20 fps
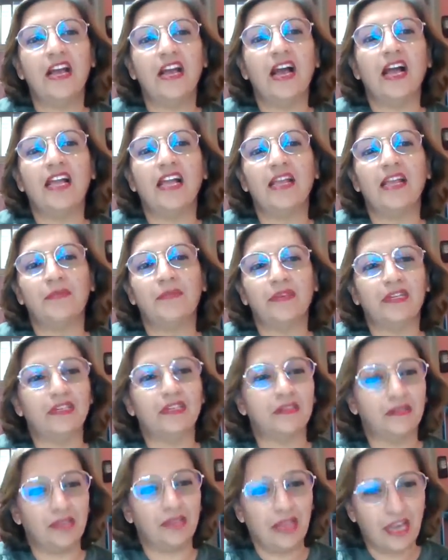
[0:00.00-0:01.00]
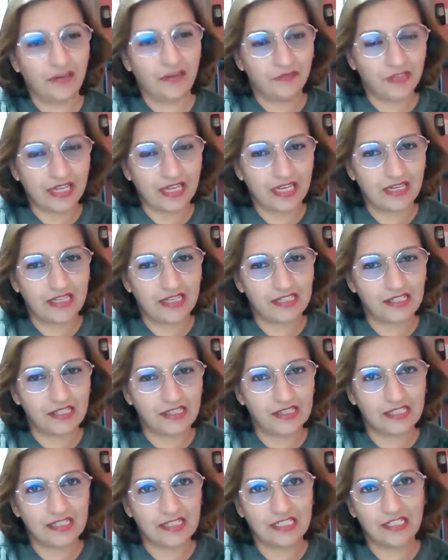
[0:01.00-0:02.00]
I am an advocate and
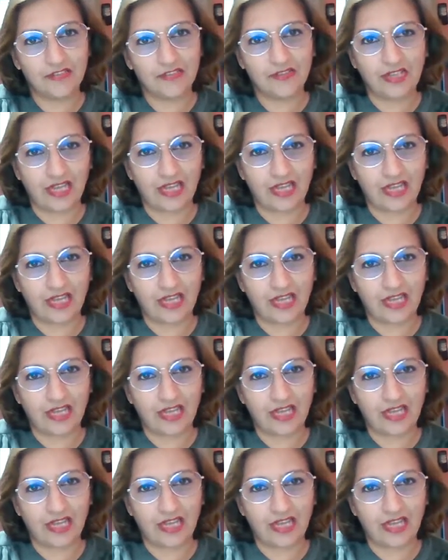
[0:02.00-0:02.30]
solicitor of the